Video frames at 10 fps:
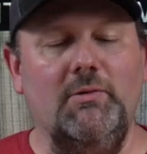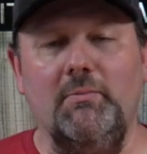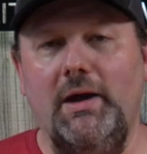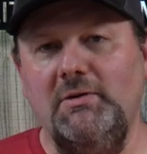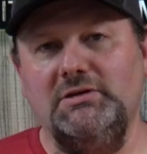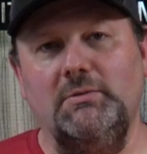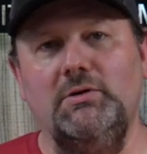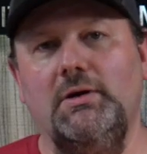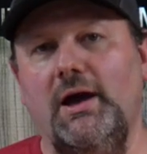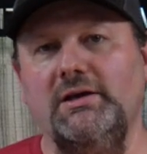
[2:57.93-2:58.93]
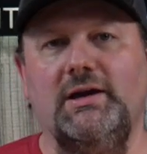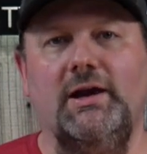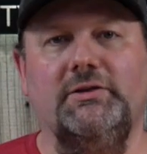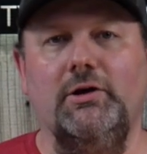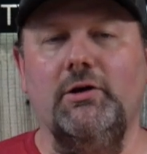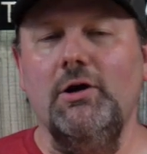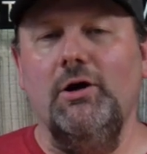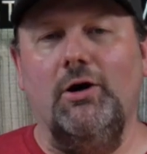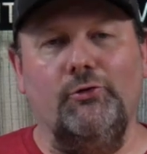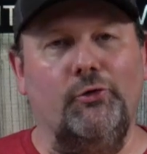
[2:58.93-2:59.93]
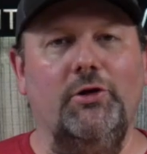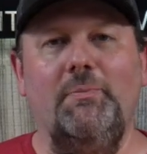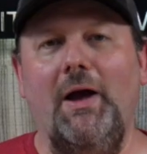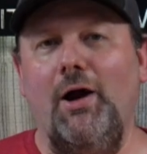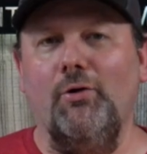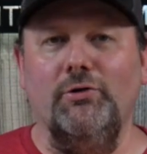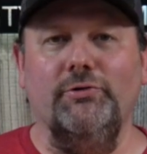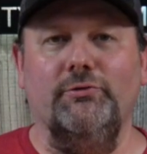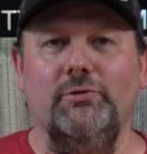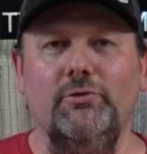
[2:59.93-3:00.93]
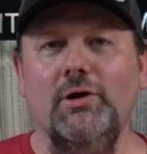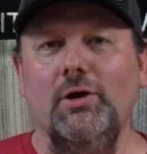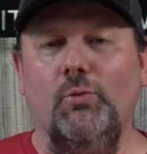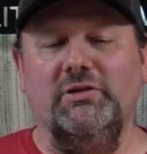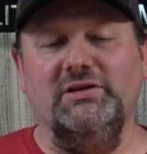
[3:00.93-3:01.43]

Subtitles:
but maybe some of you guys out there are really powering through with